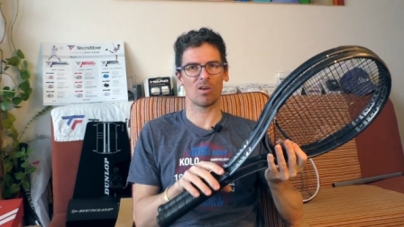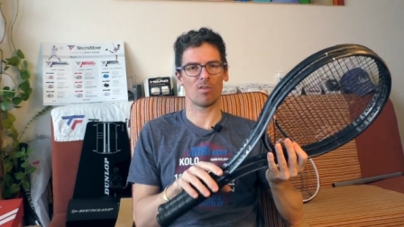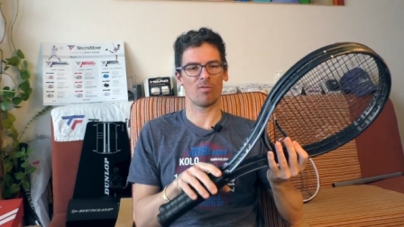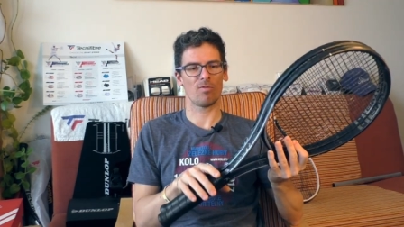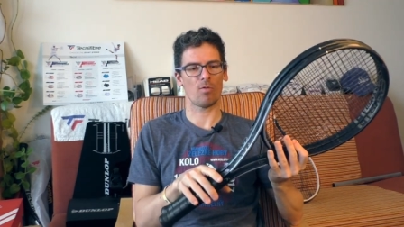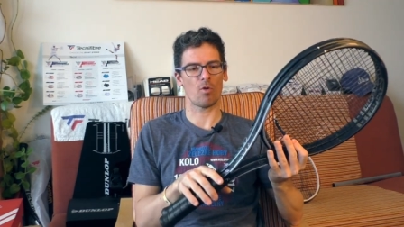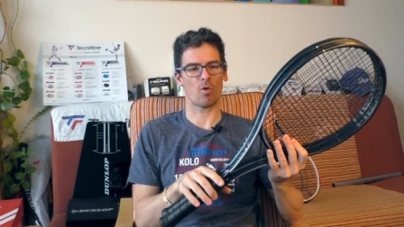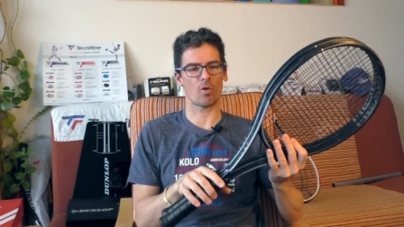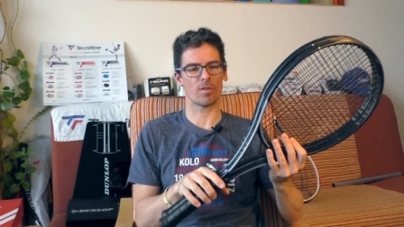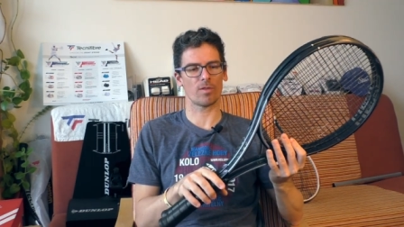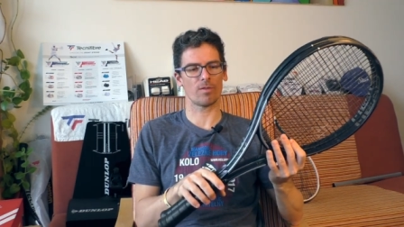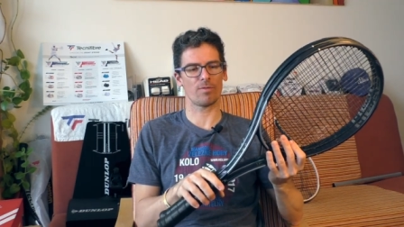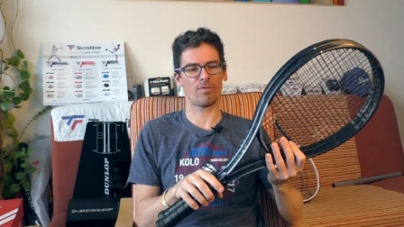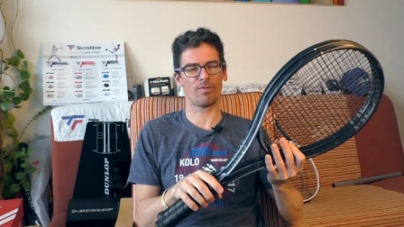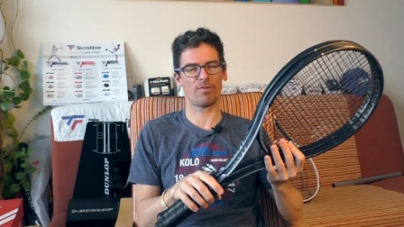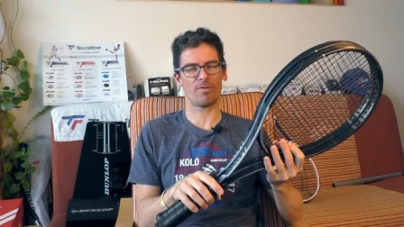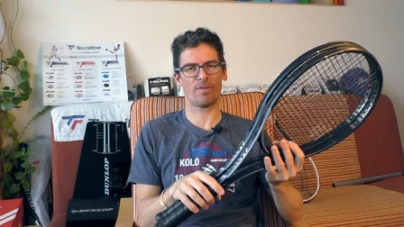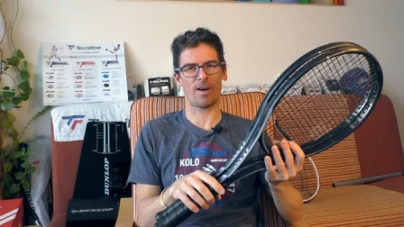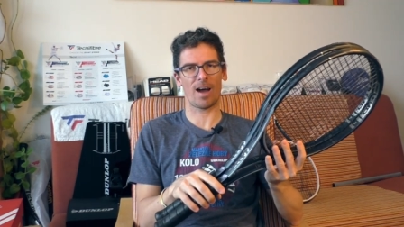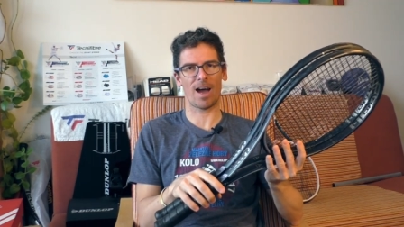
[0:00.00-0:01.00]
for the
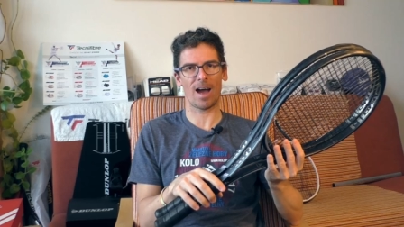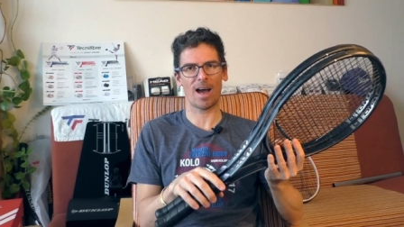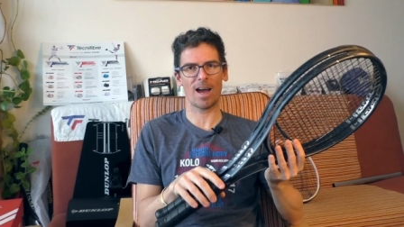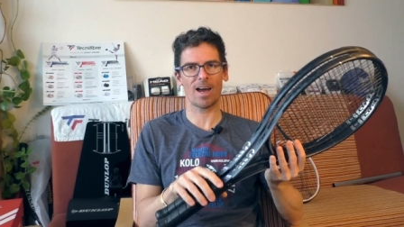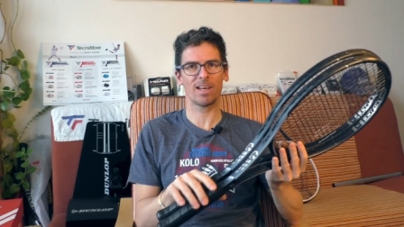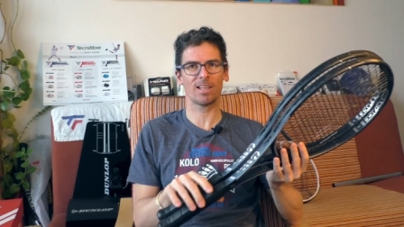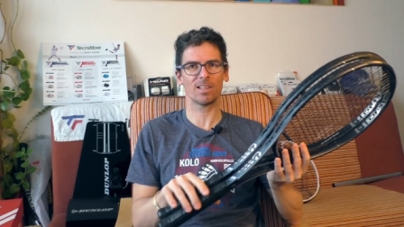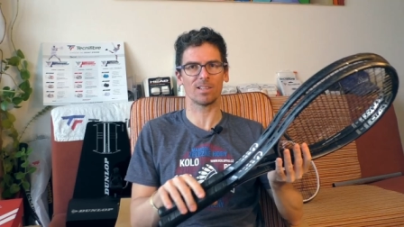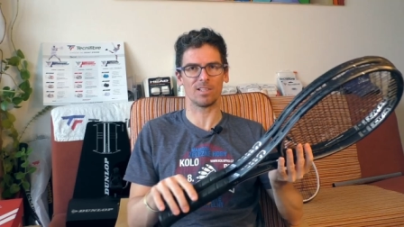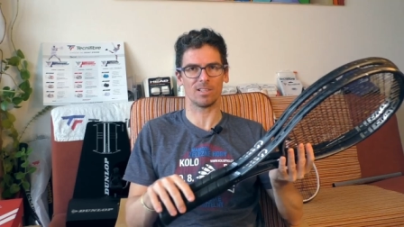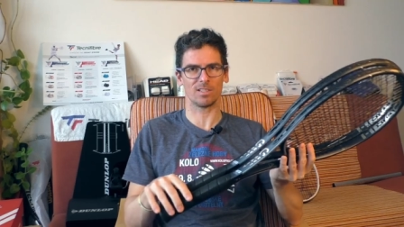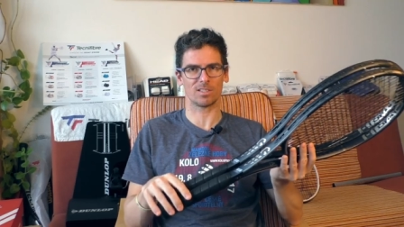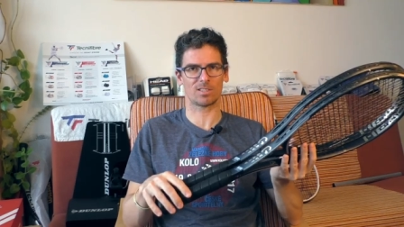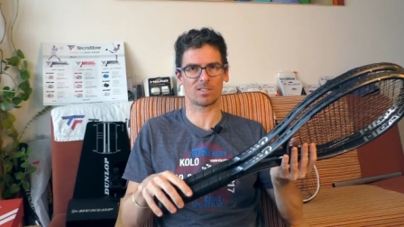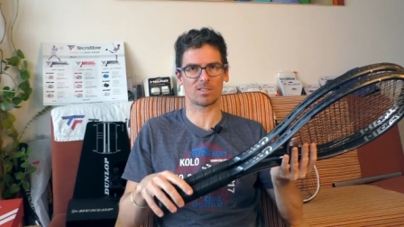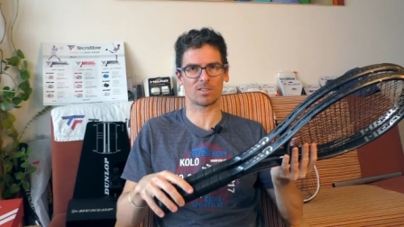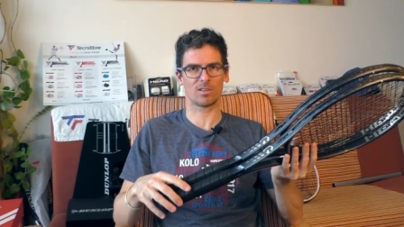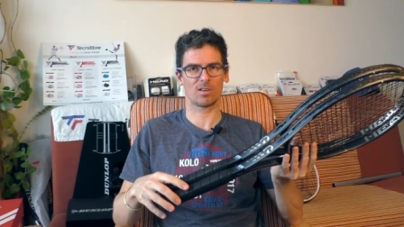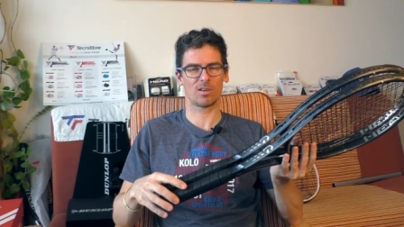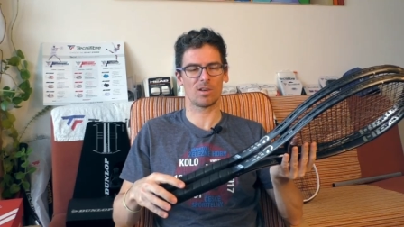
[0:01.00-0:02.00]

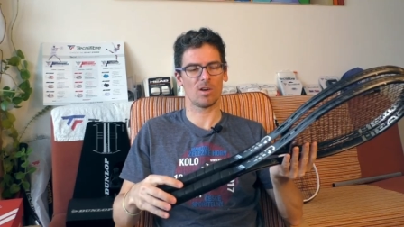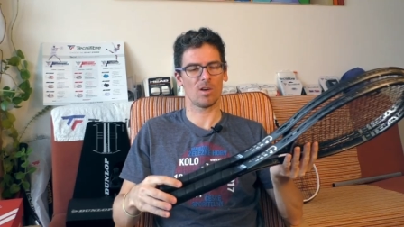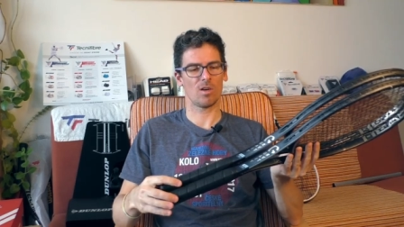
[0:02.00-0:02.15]
finals